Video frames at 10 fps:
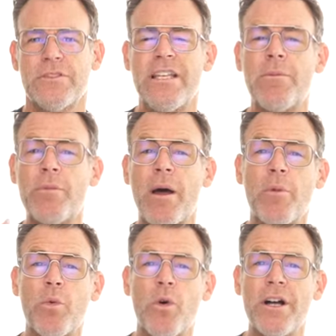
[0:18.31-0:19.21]
Tip
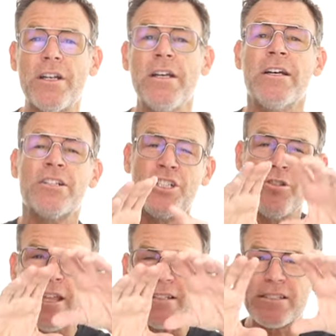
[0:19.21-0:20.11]
number one,
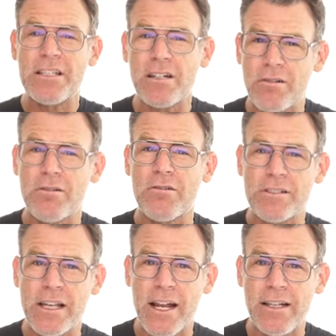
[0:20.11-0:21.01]
shoot that sucker
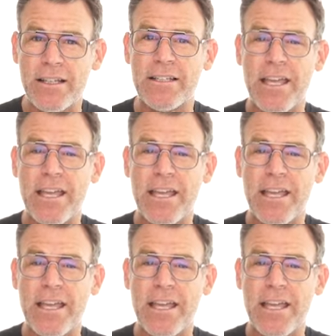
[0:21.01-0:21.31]
horizontally.